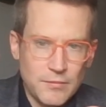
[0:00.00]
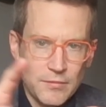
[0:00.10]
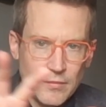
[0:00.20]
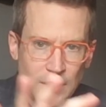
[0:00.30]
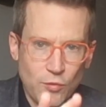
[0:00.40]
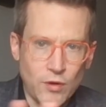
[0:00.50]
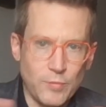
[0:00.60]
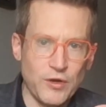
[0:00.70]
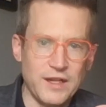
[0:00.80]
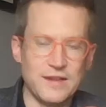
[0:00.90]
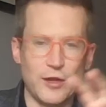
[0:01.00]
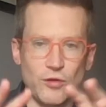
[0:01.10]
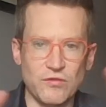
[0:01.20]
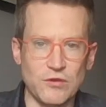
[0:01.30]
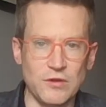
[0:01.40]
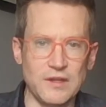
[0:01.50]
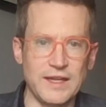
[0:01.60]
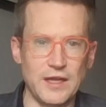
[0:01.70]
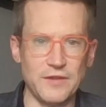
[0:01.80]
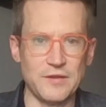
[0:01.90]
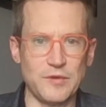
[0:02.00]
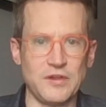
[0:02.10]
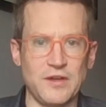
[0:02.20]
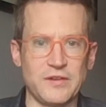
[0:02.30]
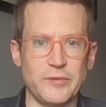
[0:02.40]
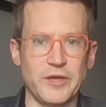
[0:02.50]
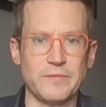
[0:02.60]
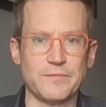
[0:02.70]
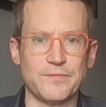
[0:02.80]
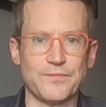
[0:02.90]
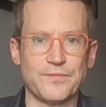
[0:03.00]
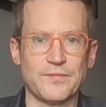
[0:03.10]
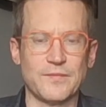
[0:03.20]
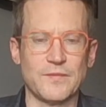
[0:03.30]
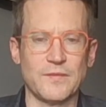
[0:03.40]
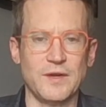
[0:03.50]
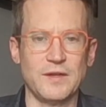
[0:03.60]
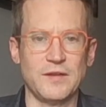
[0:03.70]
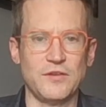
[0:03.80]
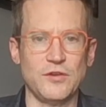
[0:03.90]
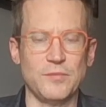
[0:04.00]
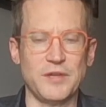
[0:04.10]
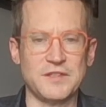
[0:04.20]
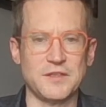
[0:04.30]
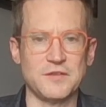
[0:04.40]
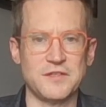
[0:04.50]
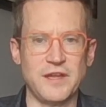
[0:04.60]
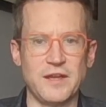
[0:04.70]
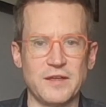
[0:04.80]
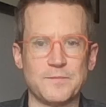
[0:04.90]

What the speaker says: incorporate that overall layout that we talked about, right, to your best understanding.